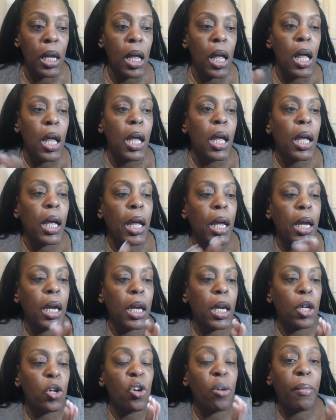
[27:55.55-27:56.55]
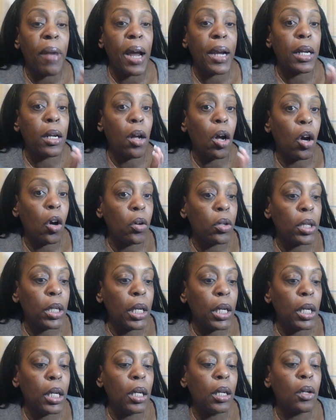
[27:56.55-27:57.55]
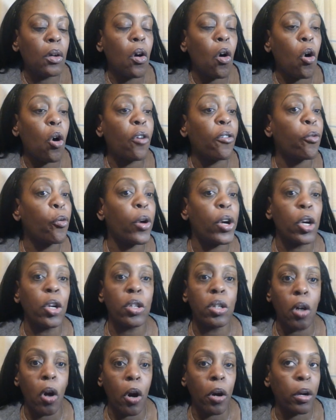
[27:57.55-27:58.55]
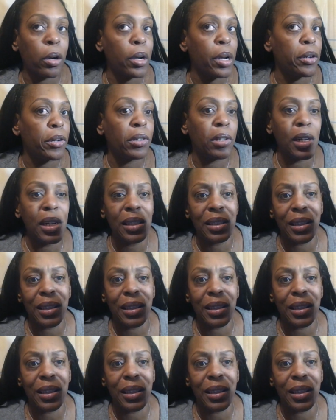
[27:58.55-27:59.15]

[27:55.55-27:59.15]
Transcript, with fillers: and your body only or for your daughter if she's like